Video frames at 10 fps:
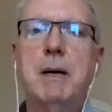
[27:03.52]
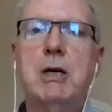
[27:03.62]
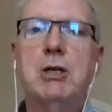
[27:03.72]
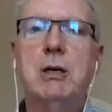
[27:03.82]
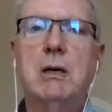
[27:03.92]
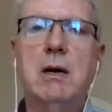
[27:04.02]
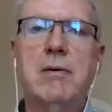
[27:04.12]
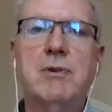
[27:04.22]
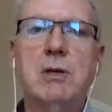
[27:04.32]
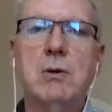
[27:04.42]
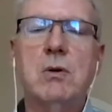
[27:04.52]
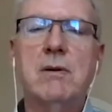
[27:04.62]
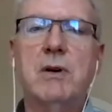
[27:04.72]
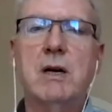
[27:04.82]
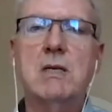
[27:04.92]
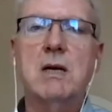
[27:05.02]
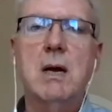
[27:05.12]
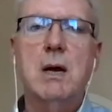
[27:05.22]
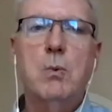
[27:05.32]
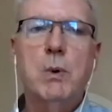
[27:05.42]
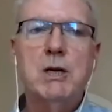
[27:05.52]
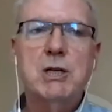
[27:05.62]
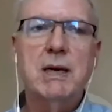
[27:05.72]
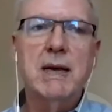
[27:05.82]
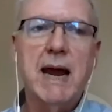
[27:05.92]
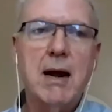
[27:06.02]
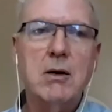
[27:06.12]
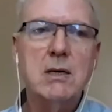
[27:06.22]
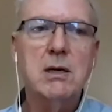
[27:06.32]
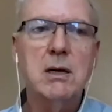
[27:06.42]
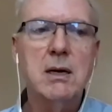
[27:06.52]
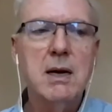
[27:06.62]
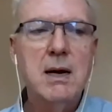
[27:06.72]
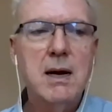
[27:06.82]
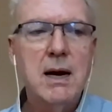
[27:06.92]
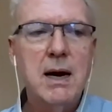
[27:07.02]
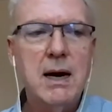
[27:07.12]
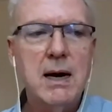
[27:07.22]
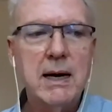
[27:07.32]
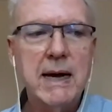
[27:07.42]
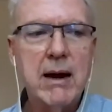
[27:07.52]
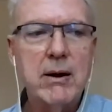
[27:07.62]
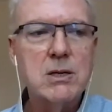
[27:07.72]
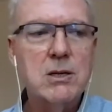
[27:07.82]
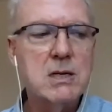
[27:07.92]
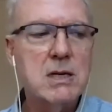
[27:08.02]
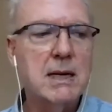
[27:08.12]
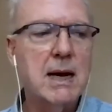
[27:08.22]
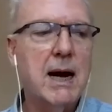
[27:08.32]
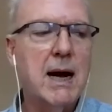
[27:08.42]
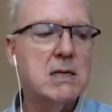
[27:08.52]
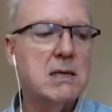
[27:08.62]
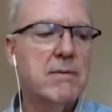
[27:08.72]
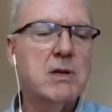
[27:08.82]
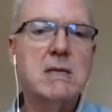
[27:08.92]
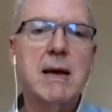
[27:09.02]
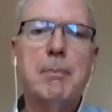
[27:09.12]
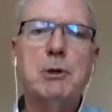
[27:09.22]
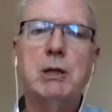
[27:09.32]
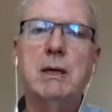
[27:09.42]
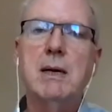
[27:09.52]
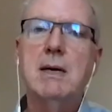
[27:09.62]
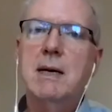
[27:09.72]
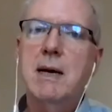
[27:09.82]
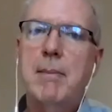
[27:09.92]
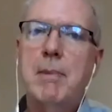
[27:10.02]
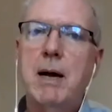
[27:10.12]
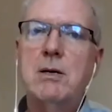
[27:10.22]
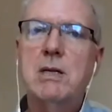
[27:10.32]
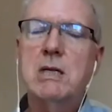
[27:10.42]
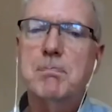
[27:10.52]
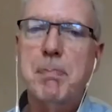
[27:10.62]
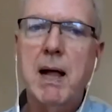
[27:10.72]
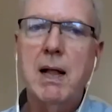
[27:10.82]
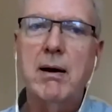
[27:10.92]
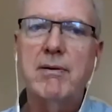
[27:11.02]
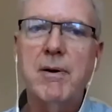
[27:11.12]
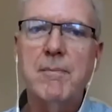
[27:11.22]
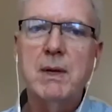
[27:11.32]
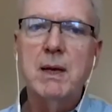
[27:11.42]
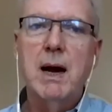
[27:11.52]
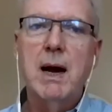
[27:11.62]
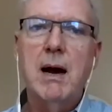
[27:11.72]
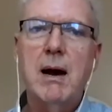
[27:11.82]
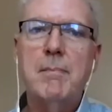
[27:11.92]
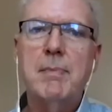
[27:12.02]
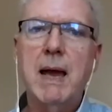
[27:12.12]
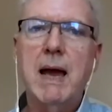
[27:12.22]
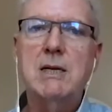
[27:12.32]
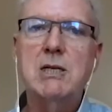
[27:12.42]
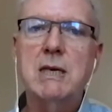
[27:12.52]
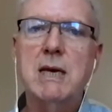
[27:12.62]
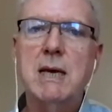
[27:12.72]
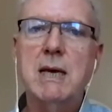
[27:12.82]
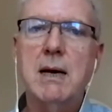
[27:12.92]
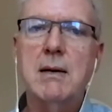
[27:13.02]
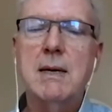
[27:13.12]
picture of the universe, which the characters in Gods of Deception come under the spell of as the